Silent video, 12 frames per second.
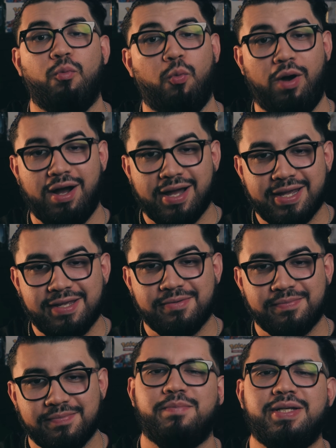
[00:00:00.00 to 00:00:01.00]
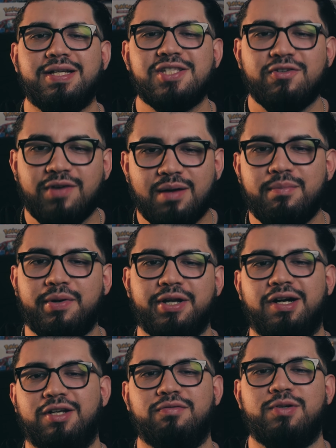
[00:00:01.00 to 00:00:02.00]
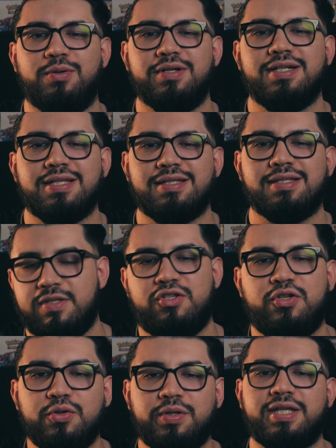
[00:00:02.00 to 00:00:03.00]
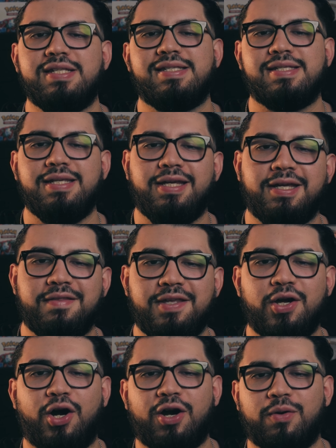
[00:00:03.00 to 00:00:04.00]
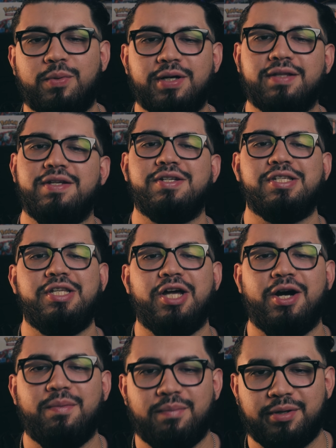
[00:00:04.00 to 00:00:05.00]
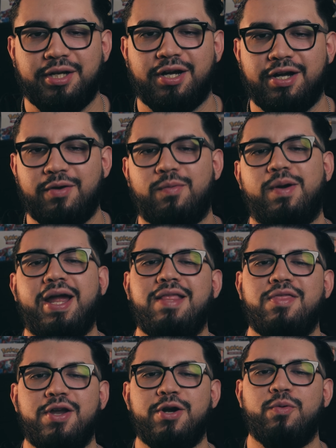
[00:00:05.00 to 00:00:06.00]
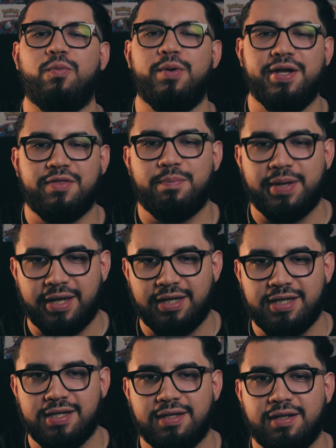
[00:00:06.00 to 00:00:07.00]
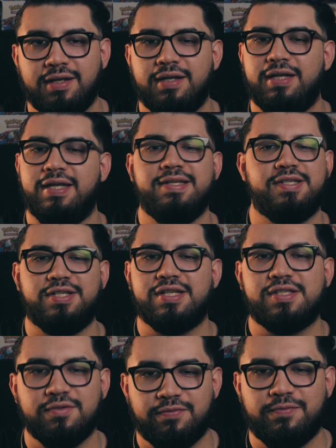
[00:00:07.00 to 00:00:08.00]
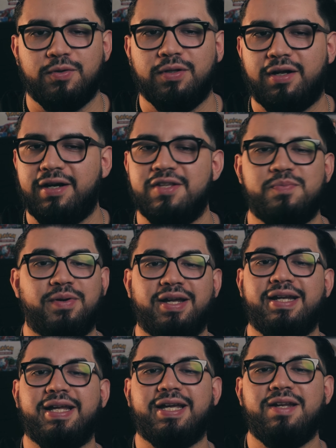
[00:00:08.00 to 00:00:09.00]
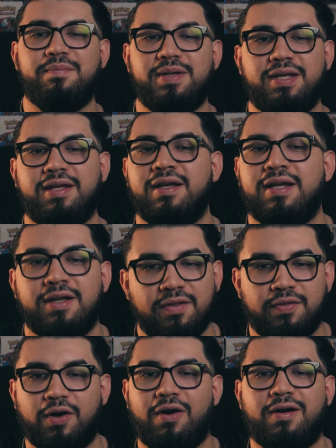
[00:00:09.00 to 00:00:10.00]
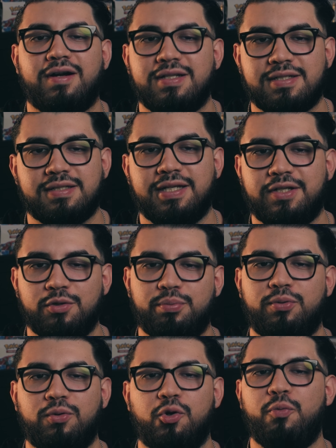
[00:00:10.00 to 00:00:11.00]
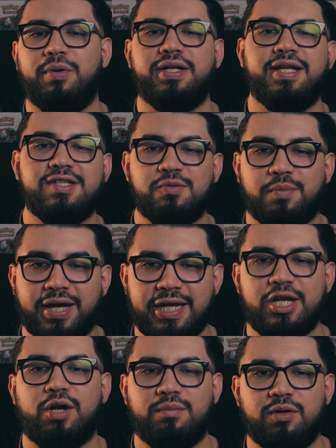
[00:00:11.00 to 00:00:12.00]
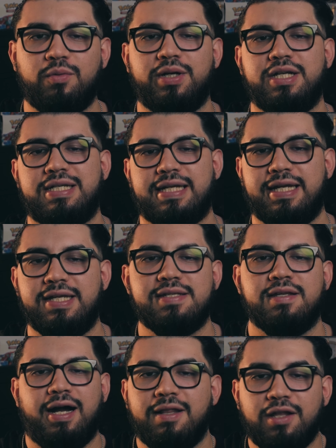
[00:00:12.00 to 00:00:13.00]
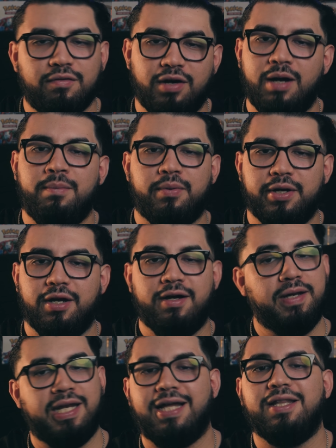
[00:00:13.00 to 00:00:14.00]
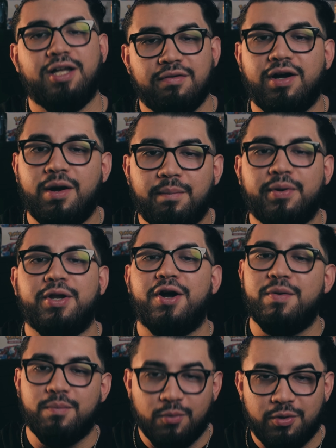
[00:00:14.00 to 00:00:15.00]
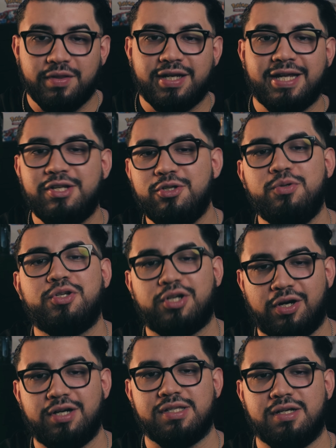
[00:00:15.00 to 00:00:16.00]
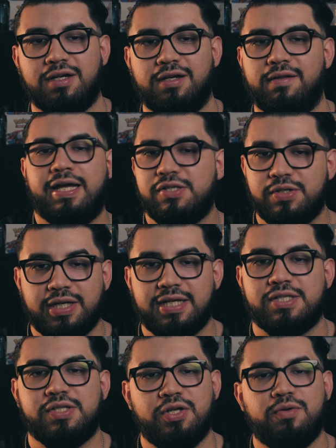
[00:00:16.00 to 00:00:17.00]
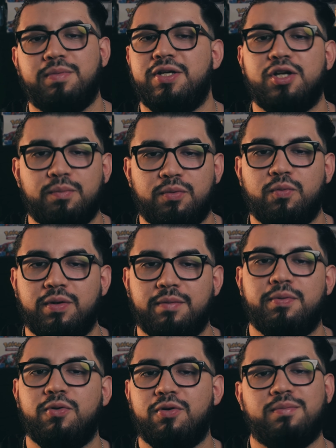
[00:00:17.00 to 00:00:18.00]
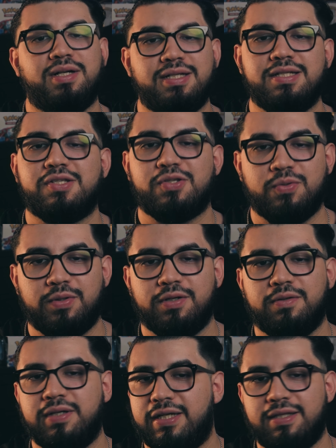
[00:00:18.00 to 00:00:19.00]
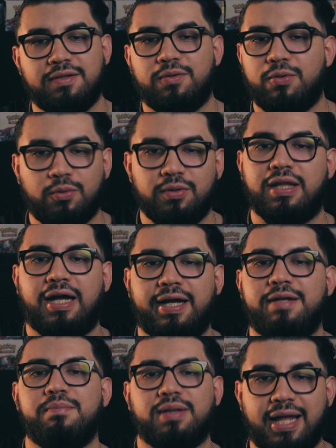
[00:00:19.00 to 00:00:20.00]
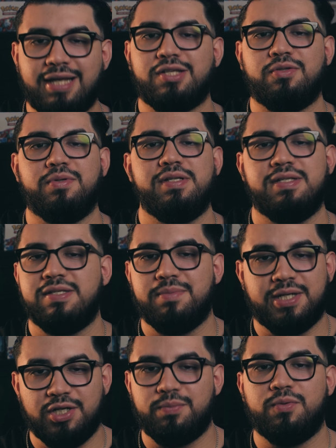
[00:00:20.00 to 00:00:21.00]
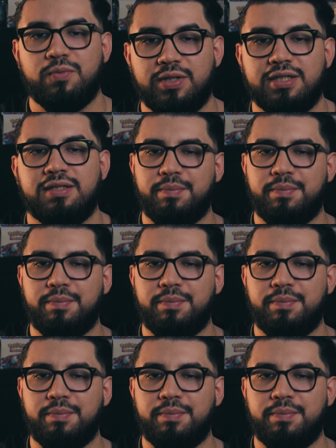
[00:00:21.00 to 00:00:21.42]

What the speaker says: Why? Because of Umbreon, of course. As you can see in the artwork, there's an Umbreon right there with Penny. It's just a full art. It's probably not gonna be the hardest thing to pull, but it's my #1 chase. I love Umbreon, and I love Umbreon more than I do Charizard. As you guys know, my #1 Pokemon is Squirtle, and the whole line Blastoise is my #1.